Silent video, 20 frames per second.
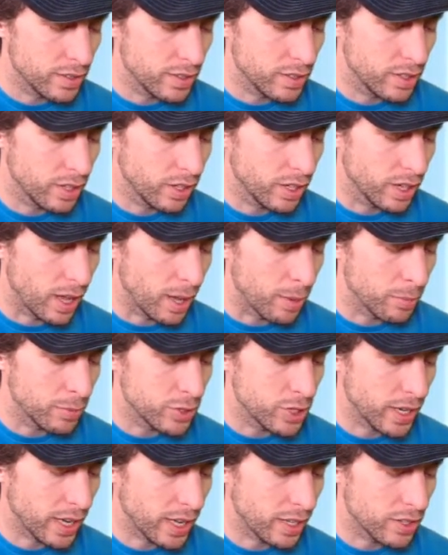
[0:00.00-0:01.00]
Look it up.
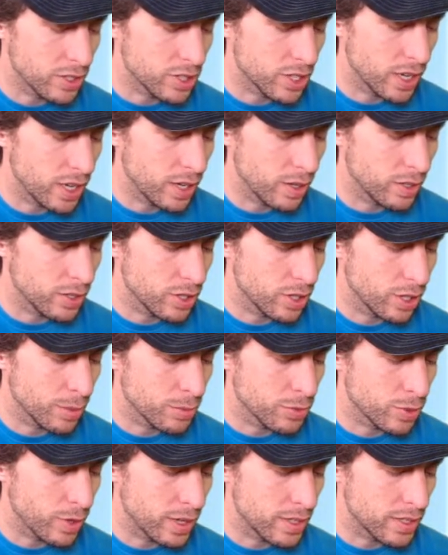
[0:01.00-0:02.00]
Check out the J- Joe
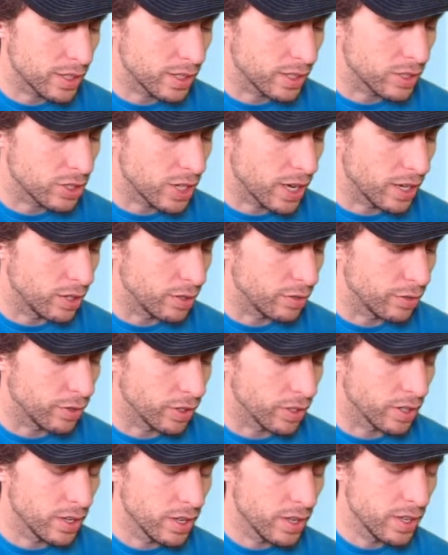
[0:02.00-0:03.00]
Gibbs Racing channel
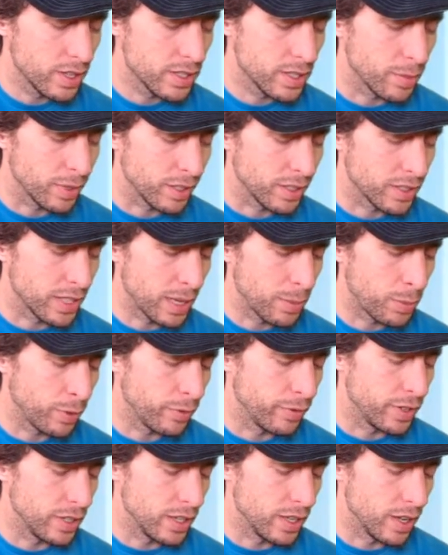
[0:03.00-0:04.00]
for some example
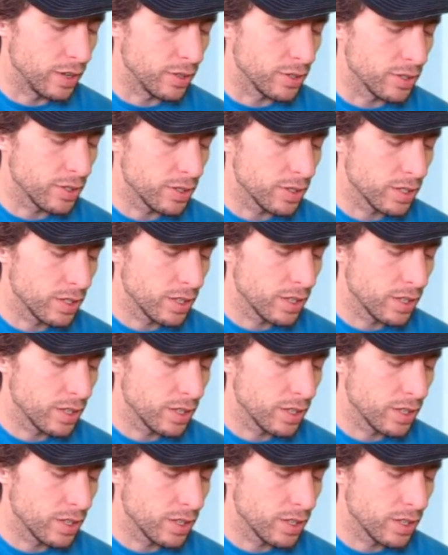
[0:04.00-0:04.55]
videos